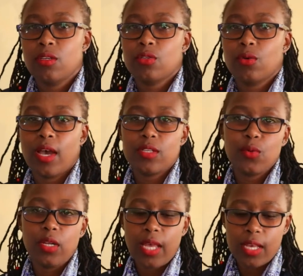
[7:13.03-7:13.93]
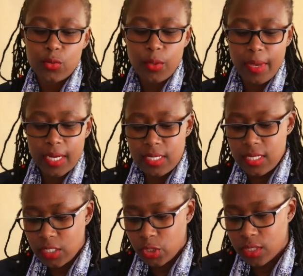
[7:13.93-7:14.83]
So as we make
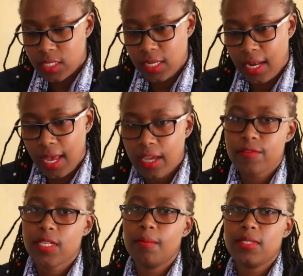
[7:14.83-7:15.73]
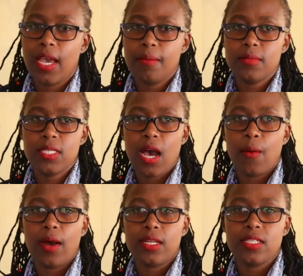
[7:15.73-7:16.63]
decisions in life, sometimes
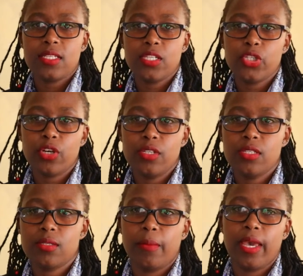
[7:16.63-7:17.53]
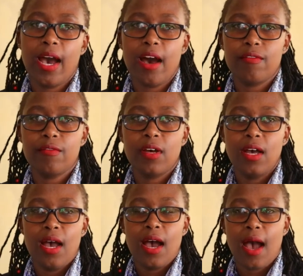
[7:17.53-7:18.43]
our decisions may have
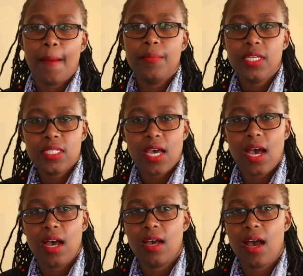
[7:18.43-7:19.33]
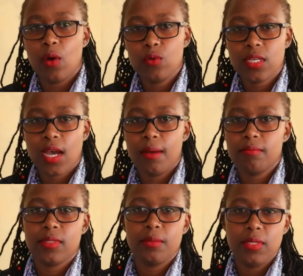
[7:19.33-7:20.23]
a bitter
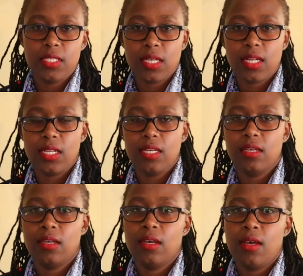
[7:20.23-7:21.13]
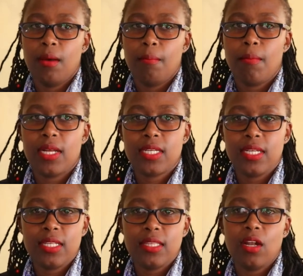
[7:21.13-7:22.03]
outcome immediately, but
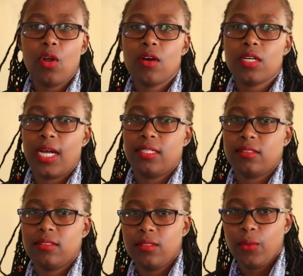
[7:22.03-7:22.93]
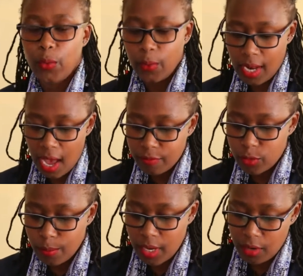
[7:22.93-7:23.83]
in the long run, we will have
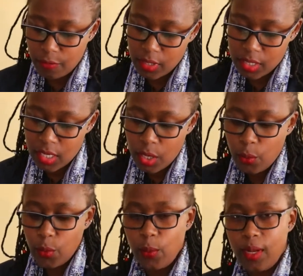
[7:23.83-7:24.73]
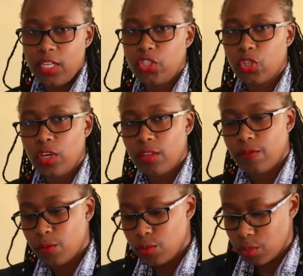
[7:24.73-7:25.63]
to benefit. We will enjoy the
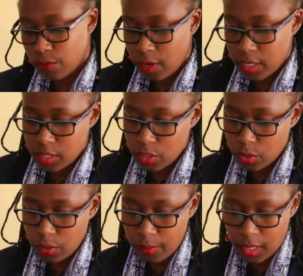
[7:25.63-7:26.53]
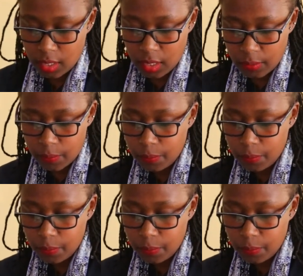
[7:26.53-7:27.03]
fruits of our decision making.